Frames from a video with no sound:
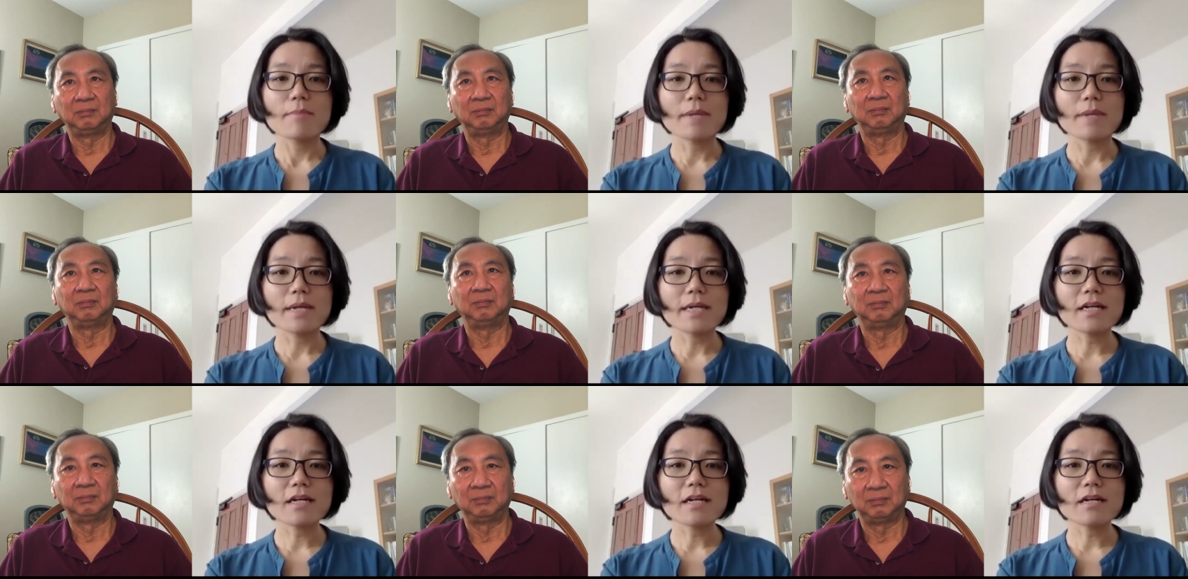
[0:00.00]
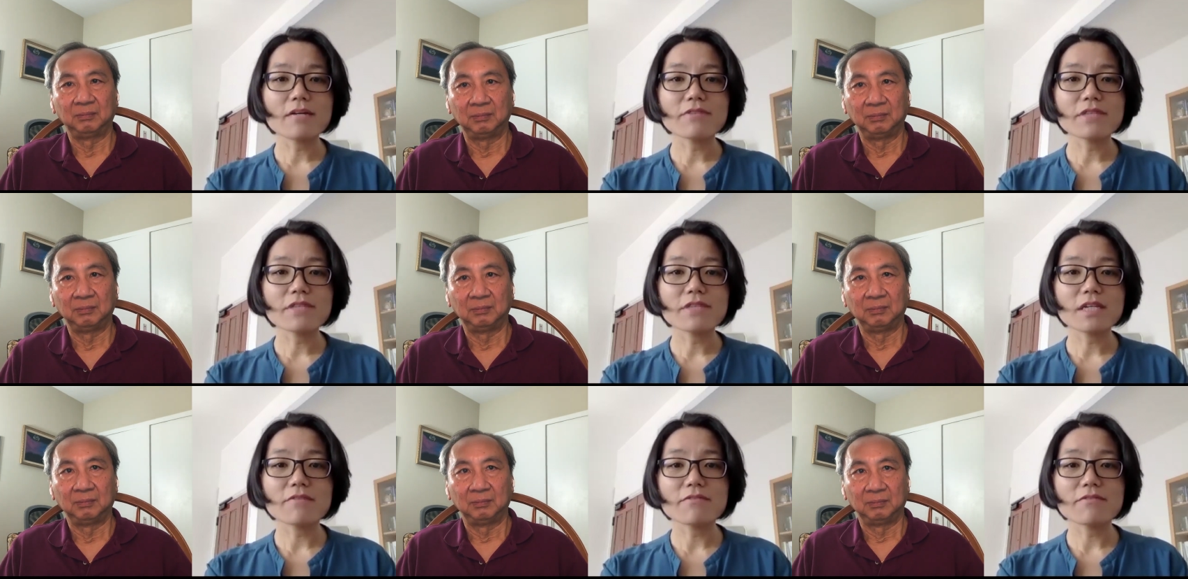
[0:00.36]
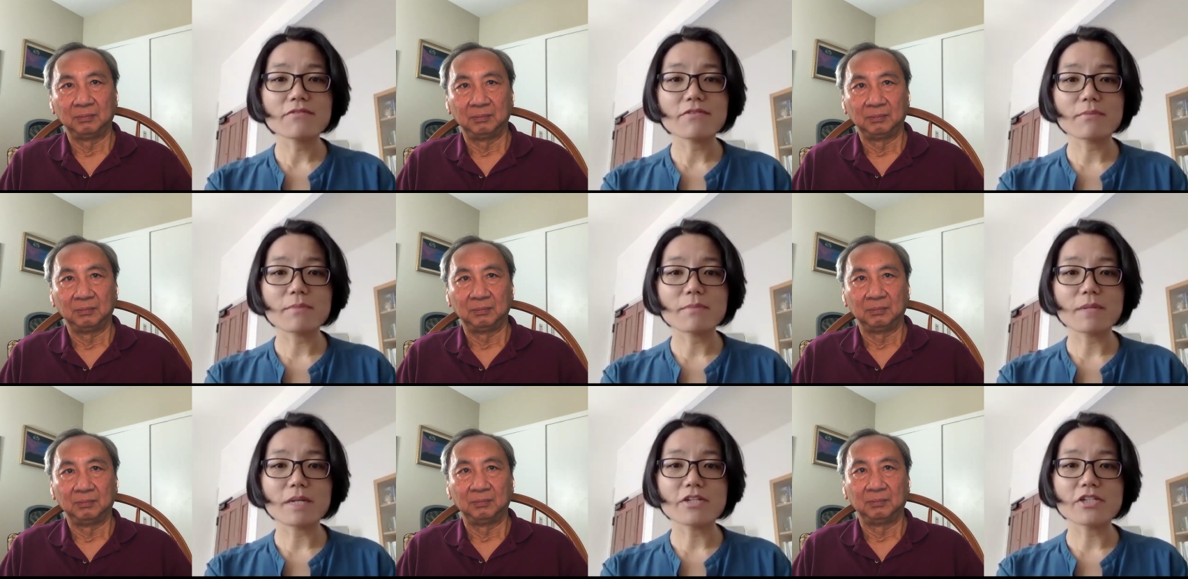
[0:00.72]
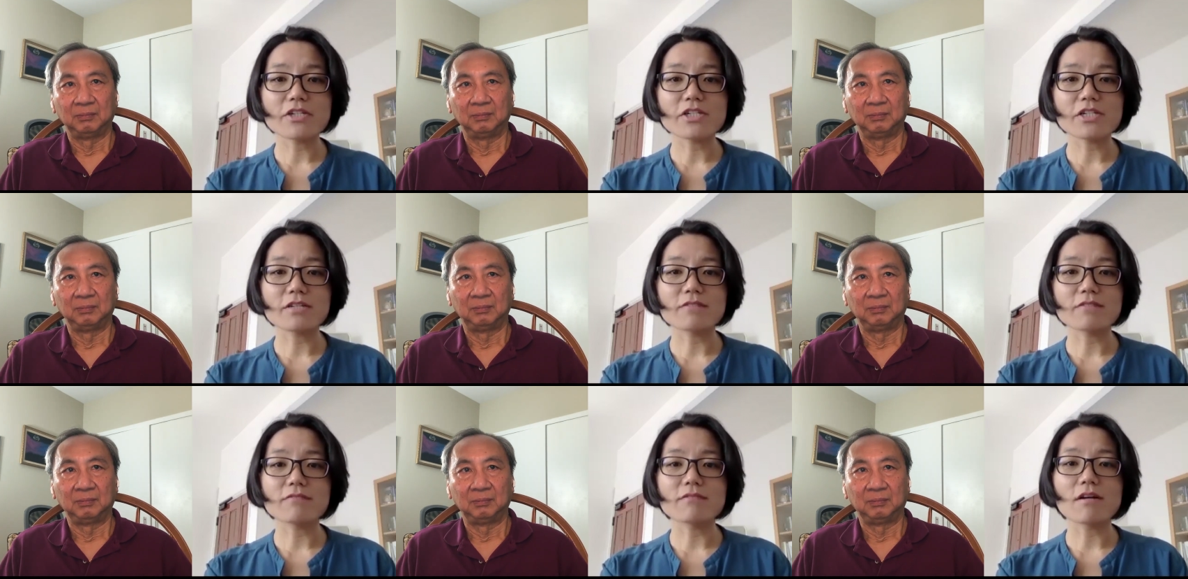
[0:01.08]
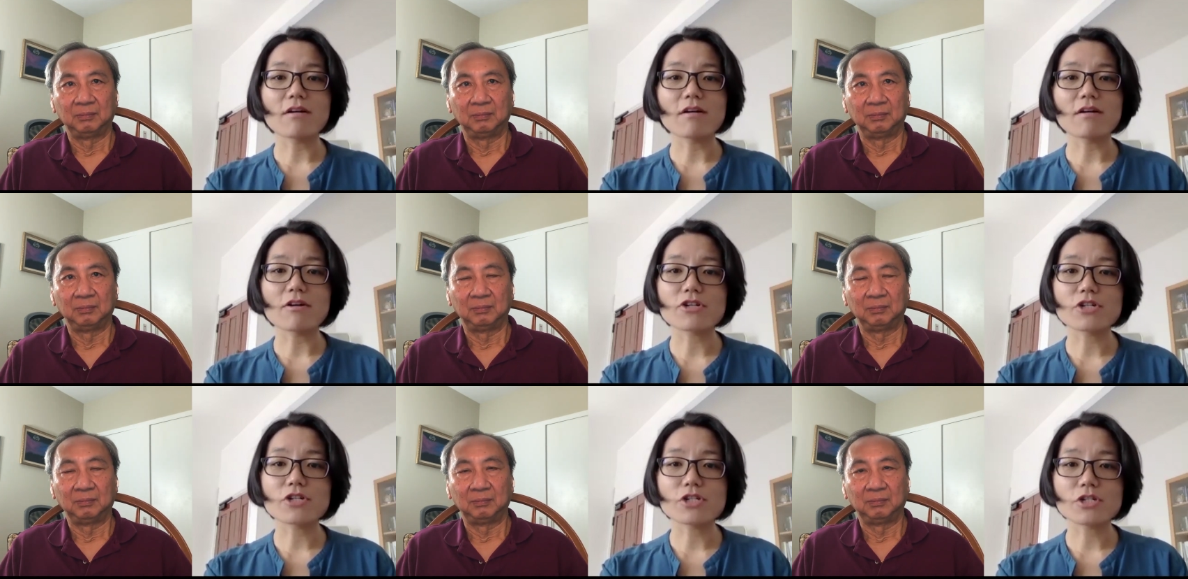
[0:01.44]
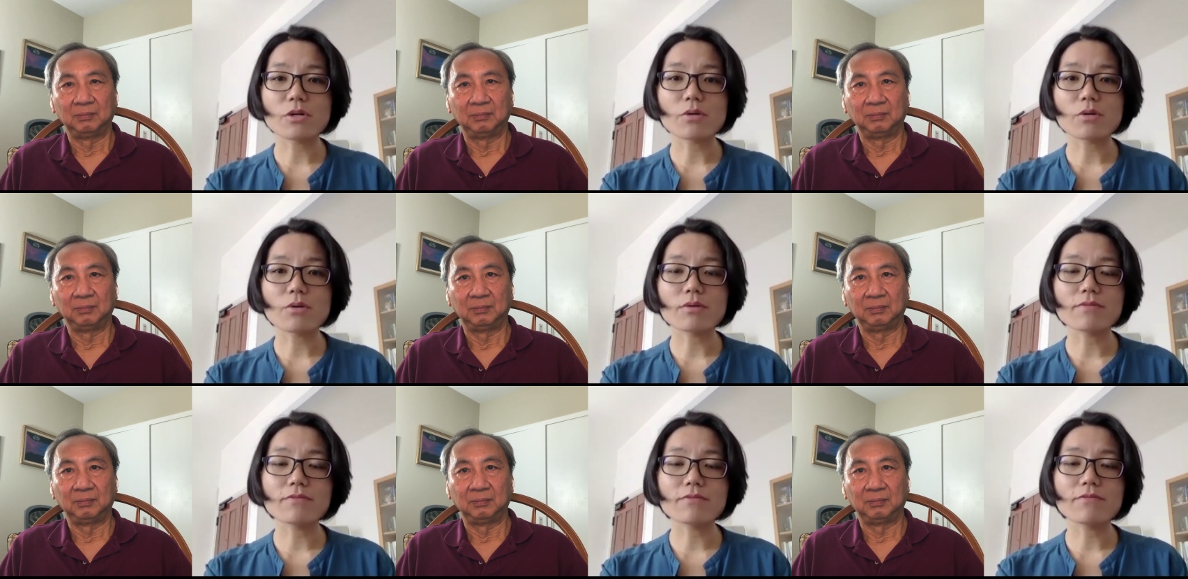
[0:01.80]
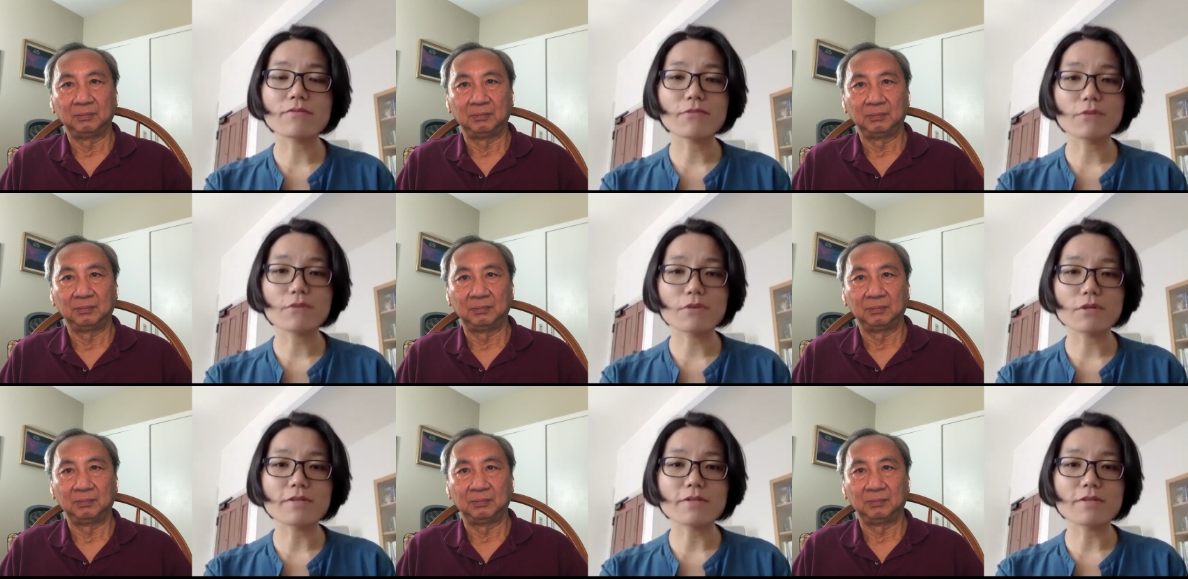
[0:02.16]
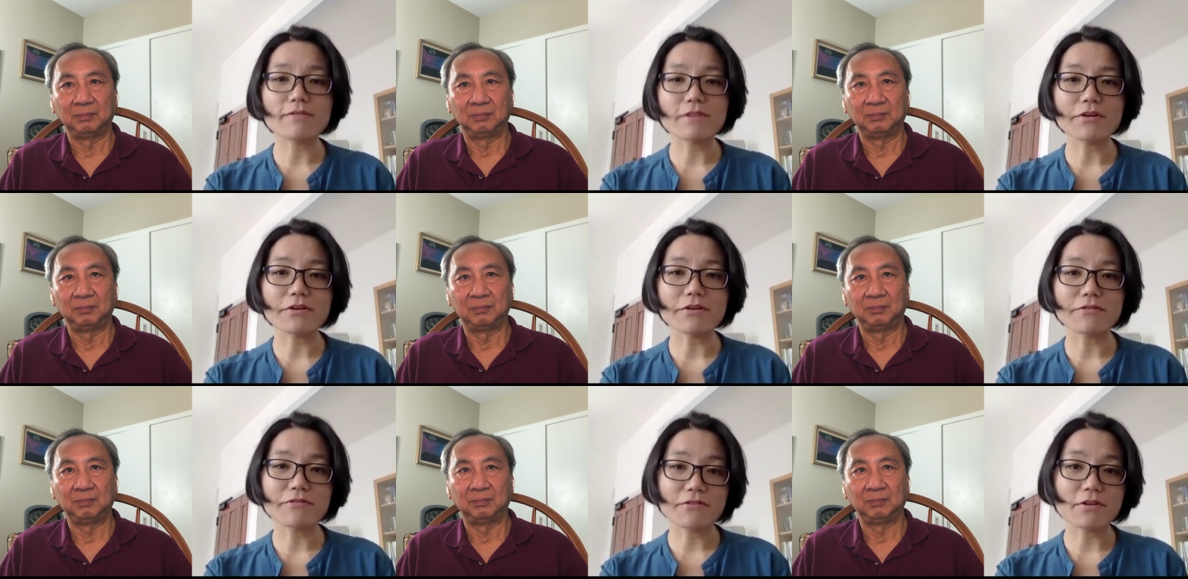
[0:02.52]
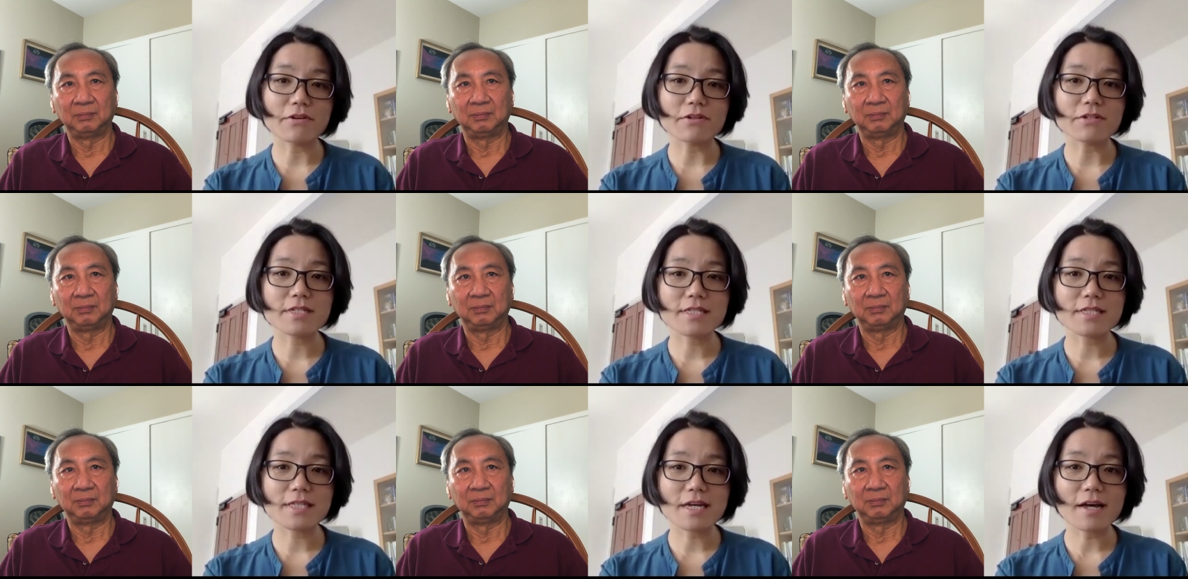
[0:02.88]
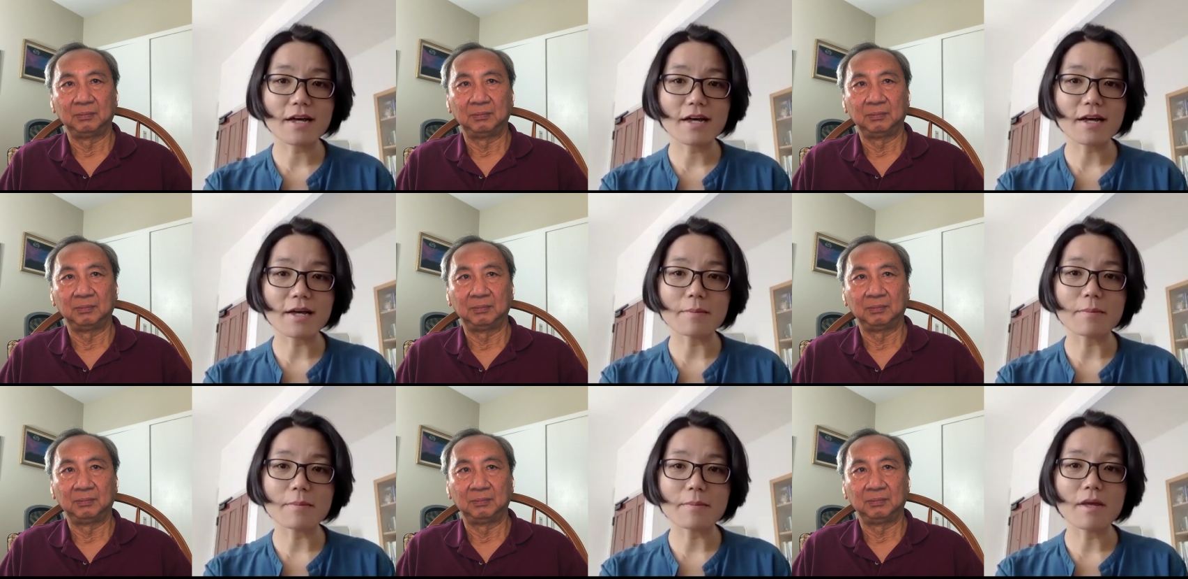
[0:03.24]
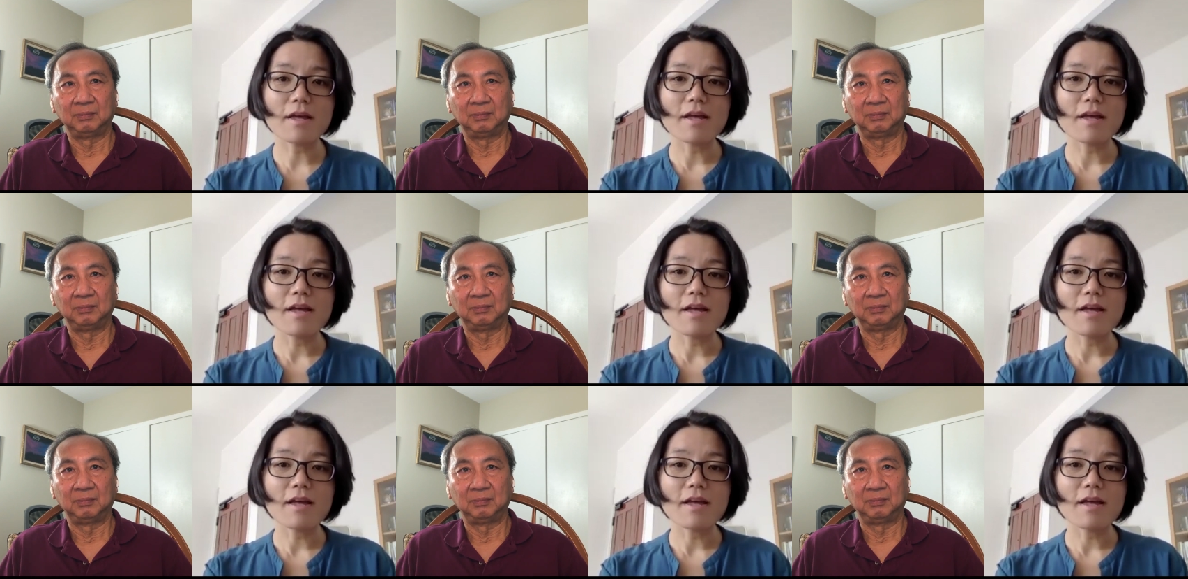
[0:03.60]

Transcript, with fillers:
Speaker 1: Many of the information are shown for the very first time